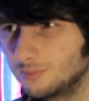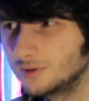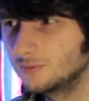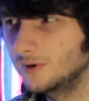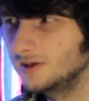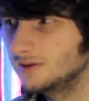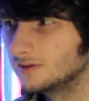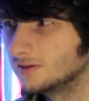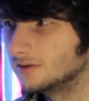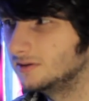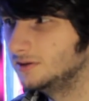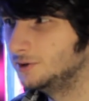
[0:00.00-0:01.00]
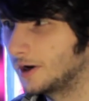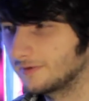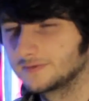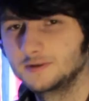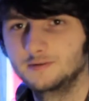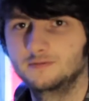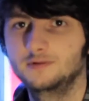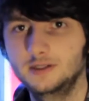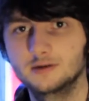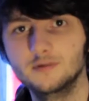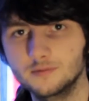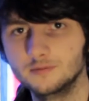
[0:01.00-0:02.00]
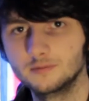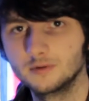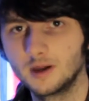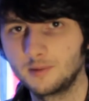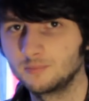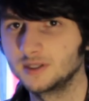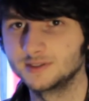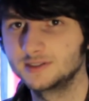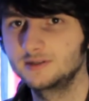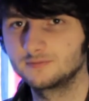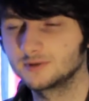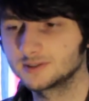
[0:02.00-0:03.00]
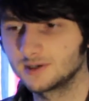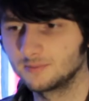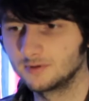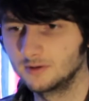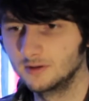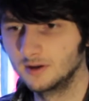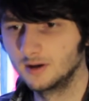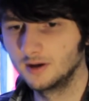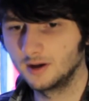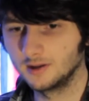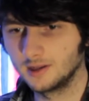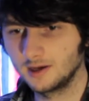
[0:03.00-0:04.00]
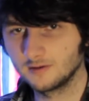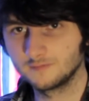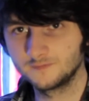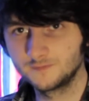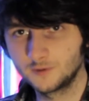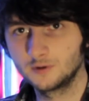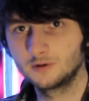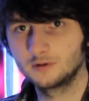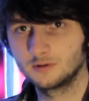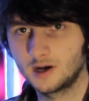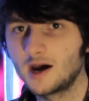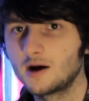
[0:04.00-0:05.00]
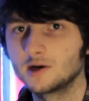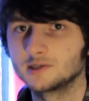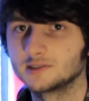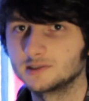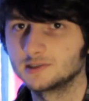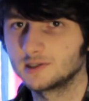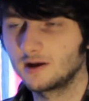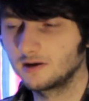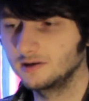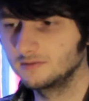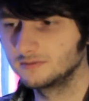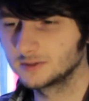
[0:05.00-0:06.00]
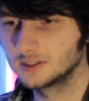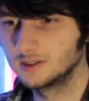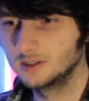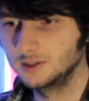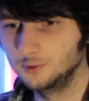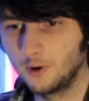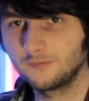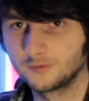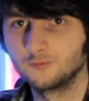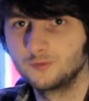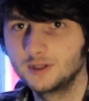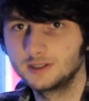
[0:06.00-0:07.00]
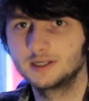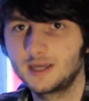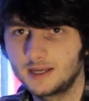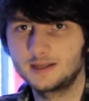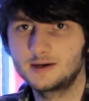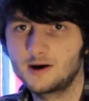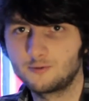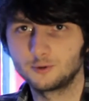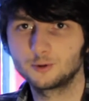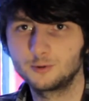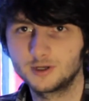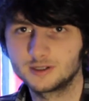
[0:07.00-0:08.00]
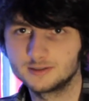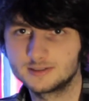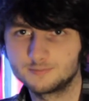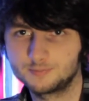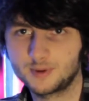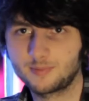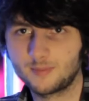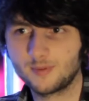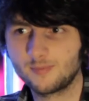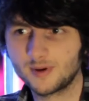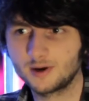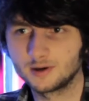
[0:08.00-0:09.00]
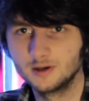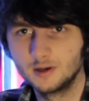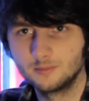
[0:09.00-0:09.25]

But when you have to defeat a NPC, for example, and they have 4 hearts as lives, you have to really get it out quick and bang, bang, bang, bang.